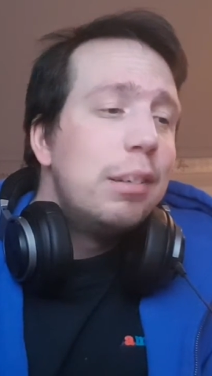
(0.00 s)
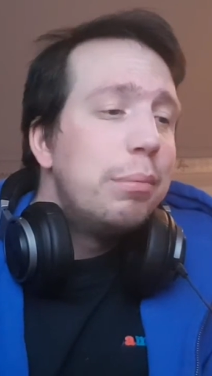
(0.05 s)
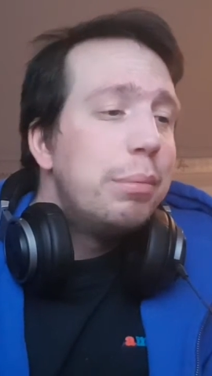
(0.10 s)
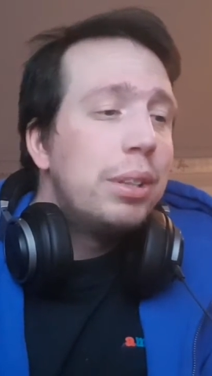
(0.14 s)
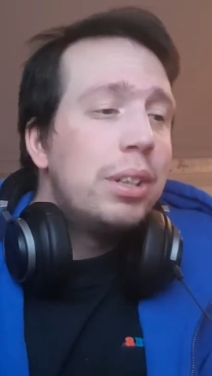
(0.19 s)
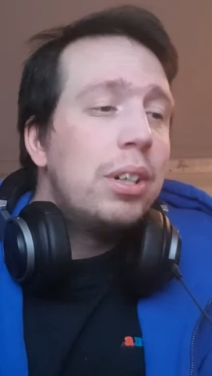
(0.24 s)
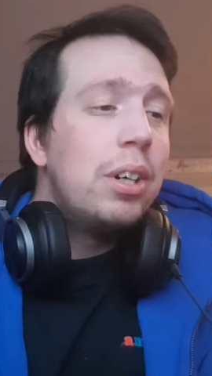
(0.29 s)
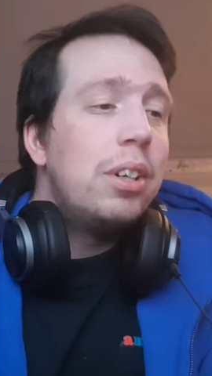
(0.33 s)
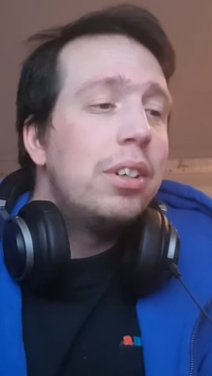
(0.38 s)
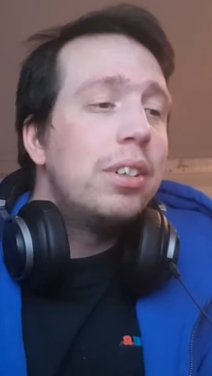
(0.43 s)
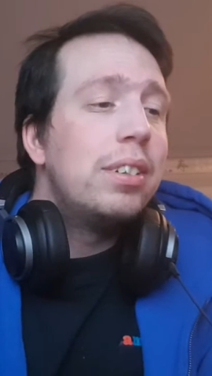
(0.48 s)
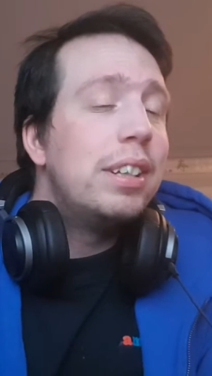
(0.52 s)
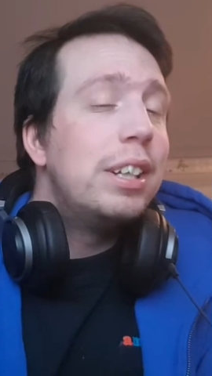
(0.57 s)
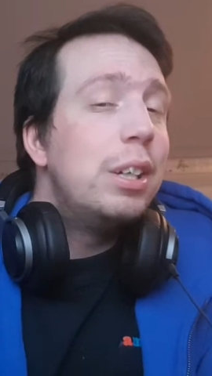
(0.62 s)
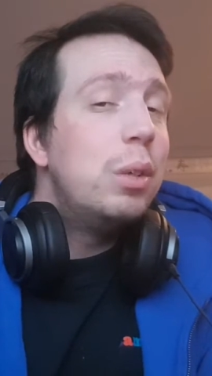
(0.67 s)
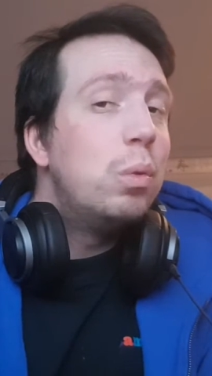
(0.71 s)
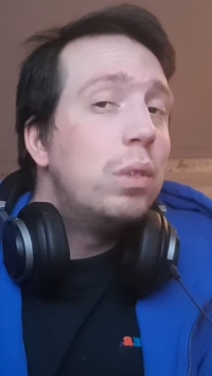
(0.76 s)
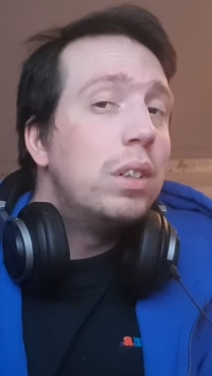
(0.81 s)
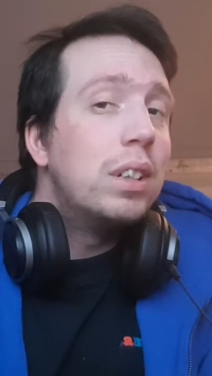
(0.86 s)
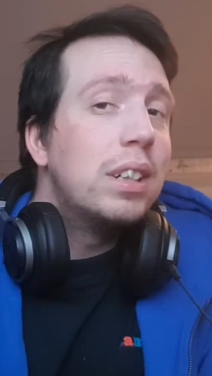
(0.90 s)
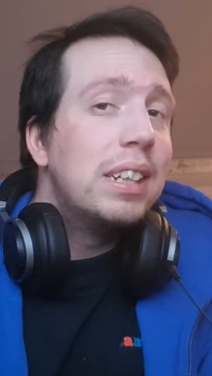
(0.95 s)
Because he
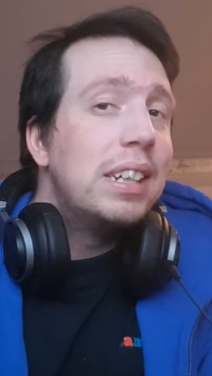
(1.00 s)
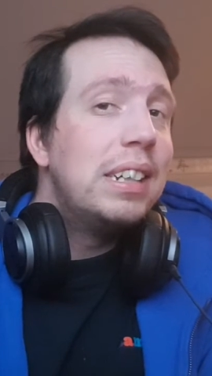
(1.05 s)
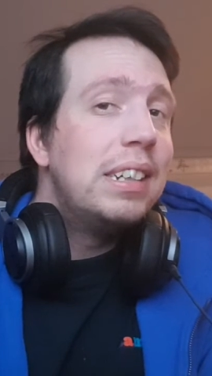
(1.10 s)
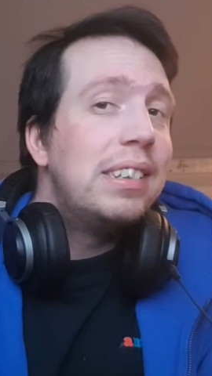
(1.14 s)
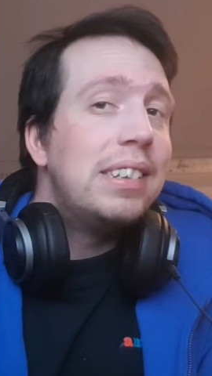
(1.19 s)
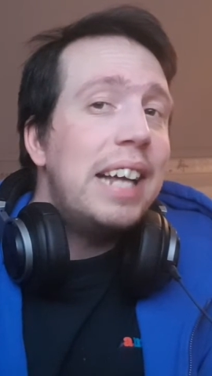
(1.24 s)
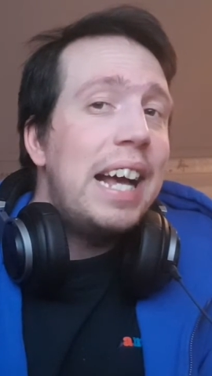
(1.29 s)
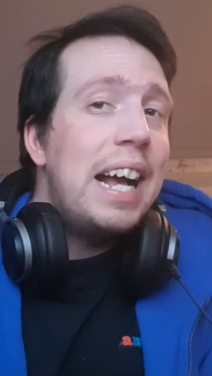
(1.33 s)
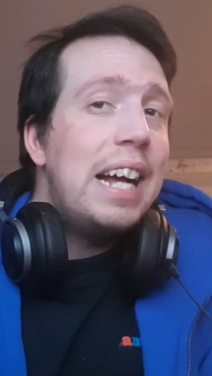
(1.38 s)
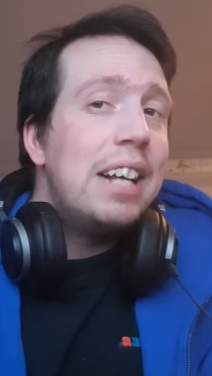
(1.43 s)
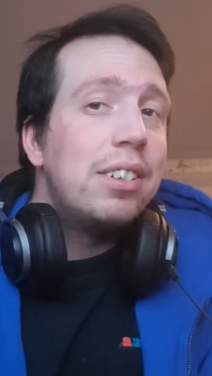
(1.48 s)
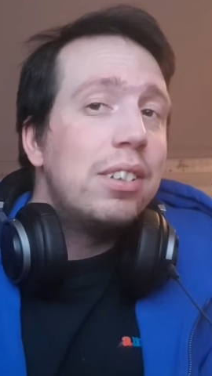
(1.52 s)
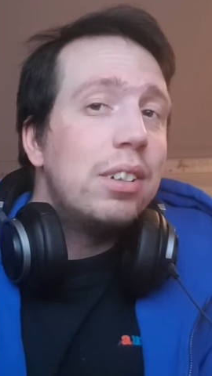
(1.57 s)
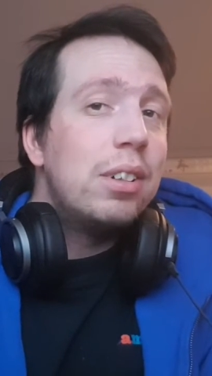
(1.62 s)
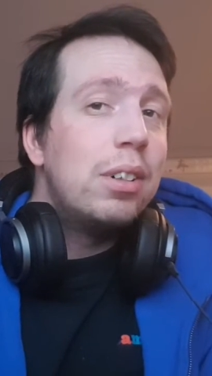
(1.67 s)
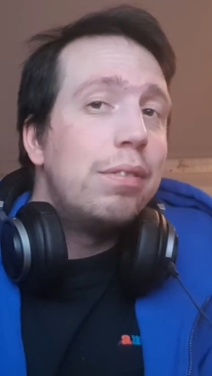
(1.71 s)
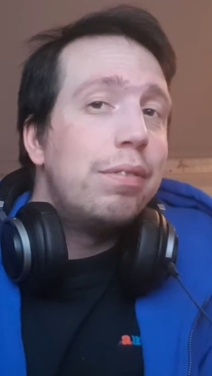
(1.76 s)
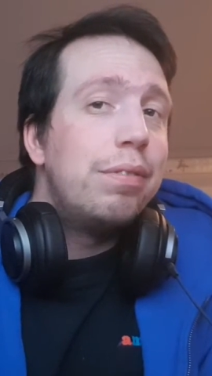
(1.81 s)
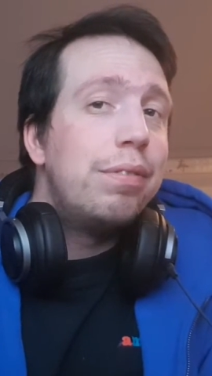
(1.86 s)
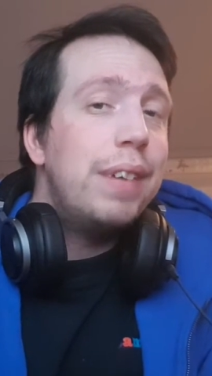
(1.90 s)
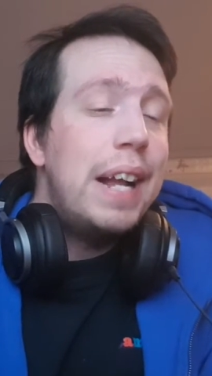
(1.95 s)
working his ass
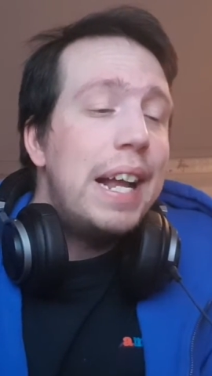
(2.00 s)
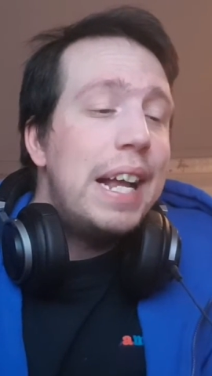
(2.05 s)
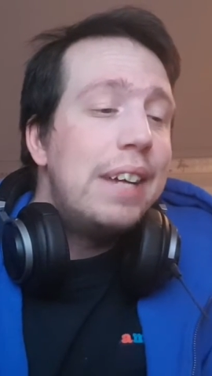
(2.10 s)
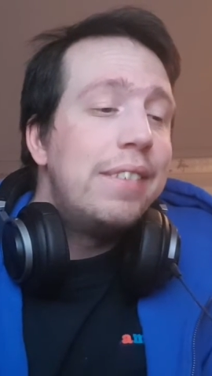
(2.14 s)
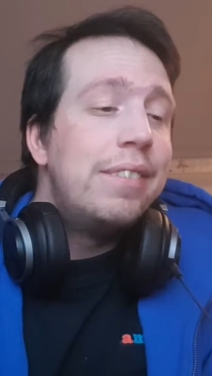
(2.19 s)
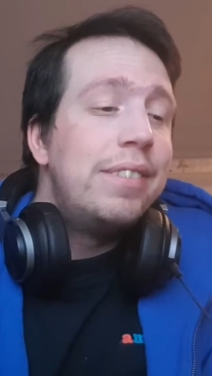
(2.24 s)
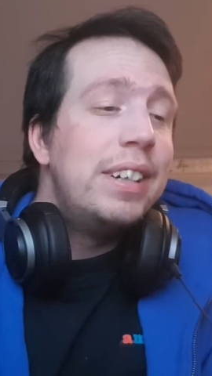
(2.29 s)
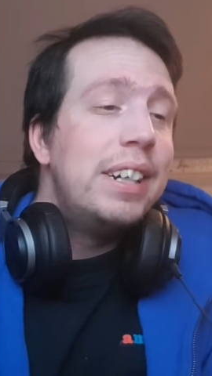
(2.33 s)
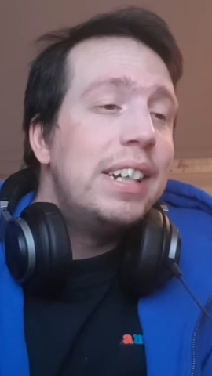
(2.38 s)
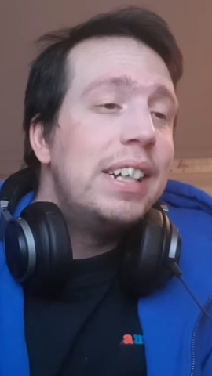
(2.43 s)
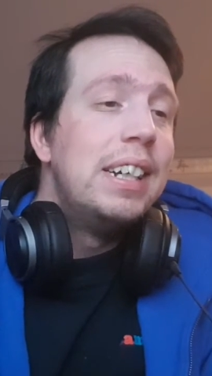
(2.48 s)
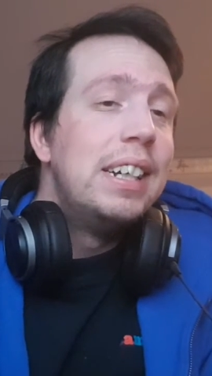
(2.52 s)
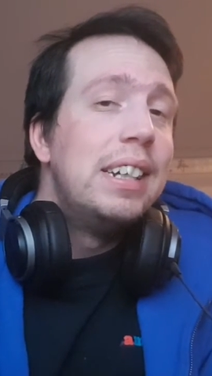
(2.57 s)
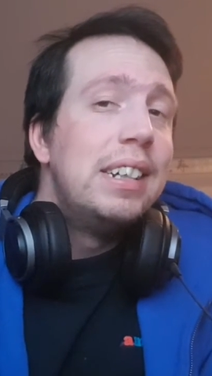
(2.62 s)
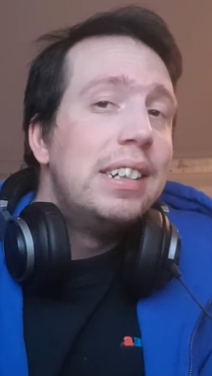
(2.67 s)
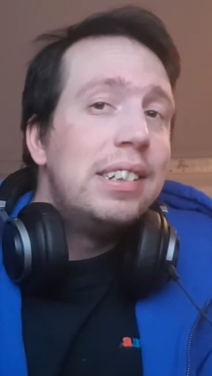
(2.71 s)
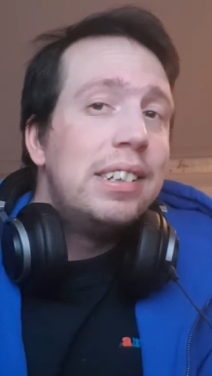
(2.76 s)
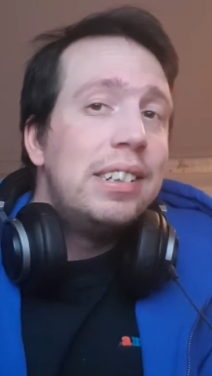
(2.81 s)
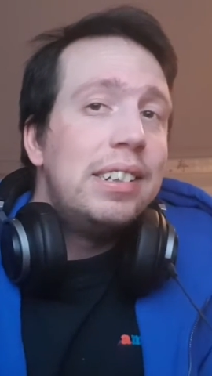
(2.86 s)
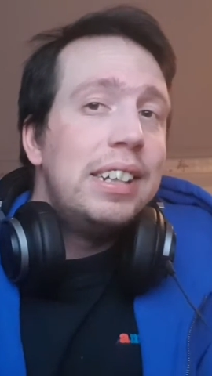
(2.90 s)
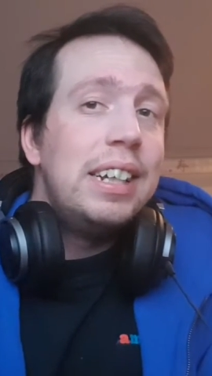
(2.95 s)
off every
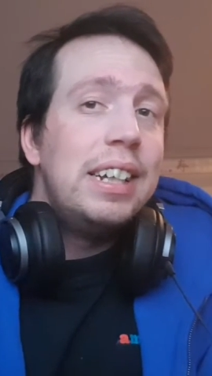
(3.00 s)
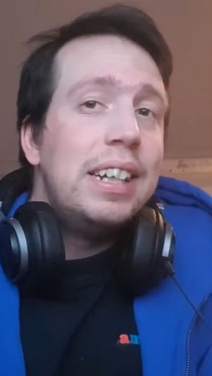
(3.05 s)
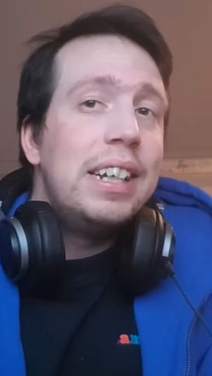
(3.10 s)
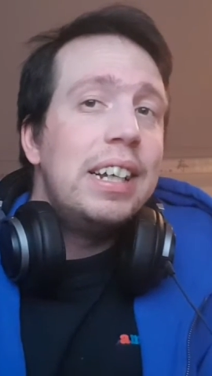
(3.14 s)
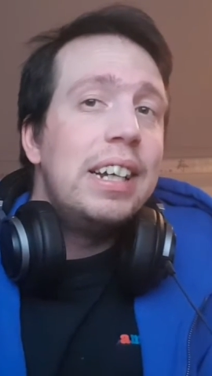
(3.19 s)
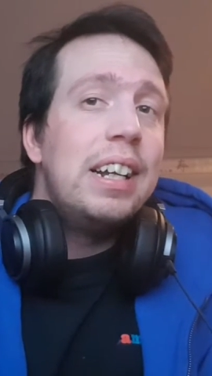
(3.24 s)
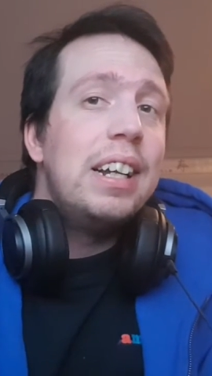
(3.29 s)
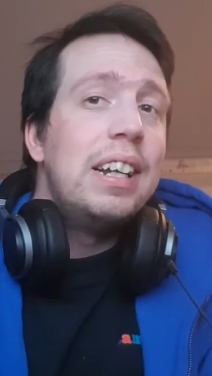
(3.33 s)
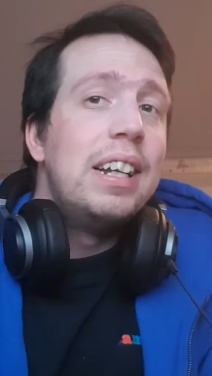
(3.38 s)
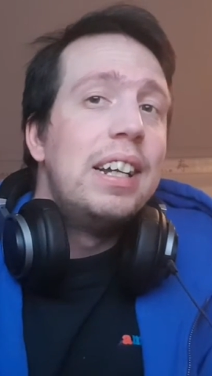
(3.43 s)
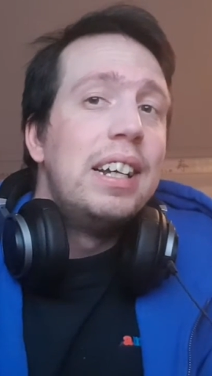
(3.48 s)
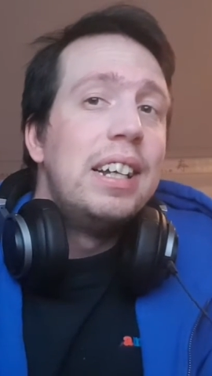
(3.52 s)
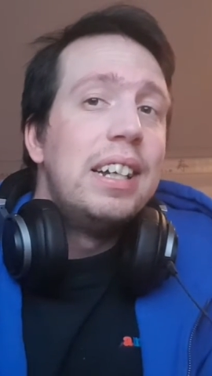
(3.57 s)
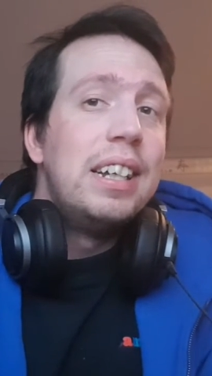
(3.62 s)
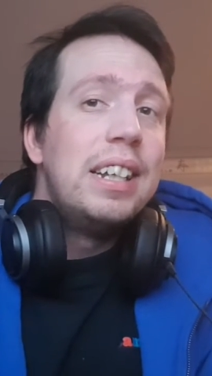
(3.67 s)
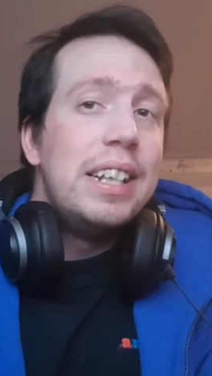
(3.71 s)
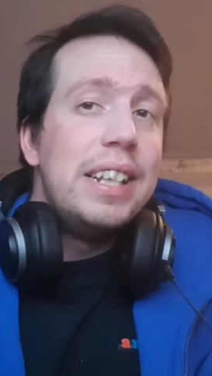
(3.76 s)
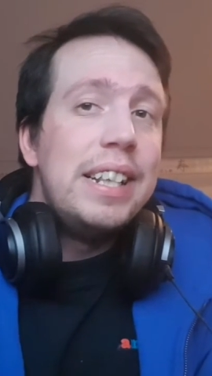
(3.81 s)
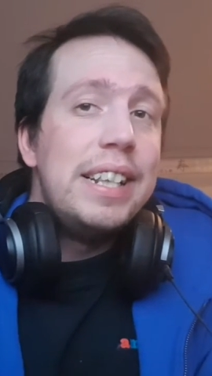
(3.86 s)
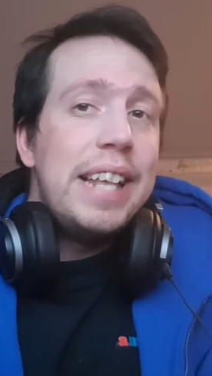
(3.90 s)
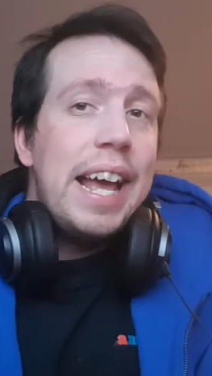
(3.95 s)
single
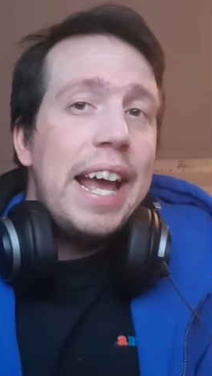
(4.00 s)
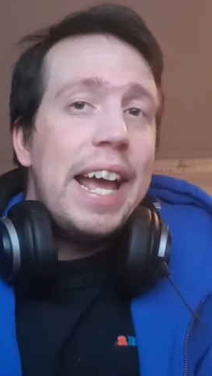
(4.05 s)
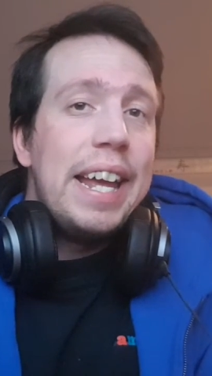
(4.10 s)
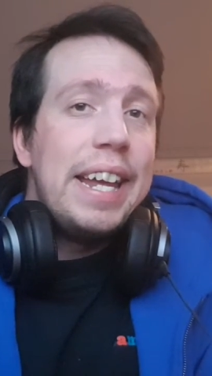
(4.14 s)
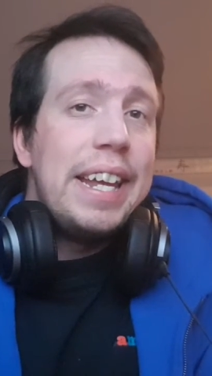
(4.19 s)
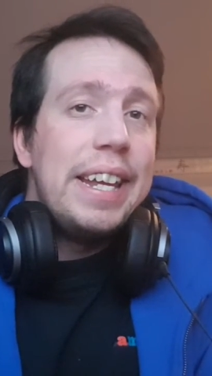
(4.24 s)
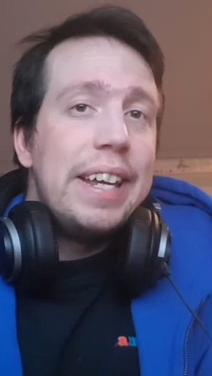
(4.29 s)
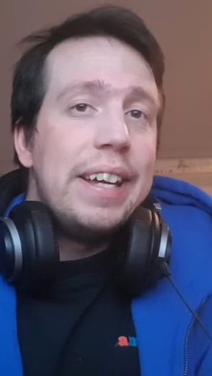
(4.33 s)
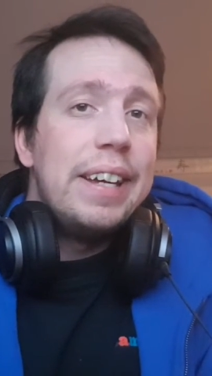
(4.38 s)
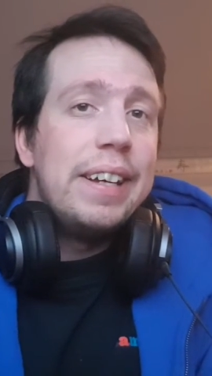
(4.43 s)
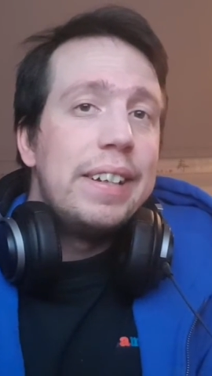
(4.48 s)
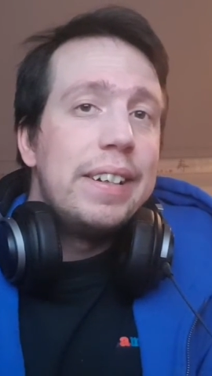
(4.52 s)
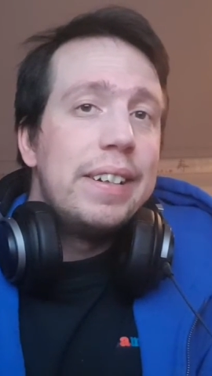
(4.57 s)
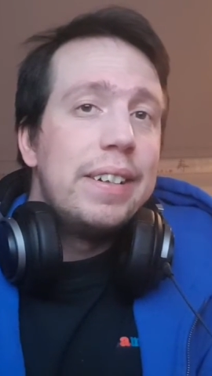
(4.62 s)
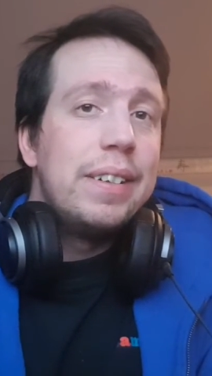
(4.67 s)
day.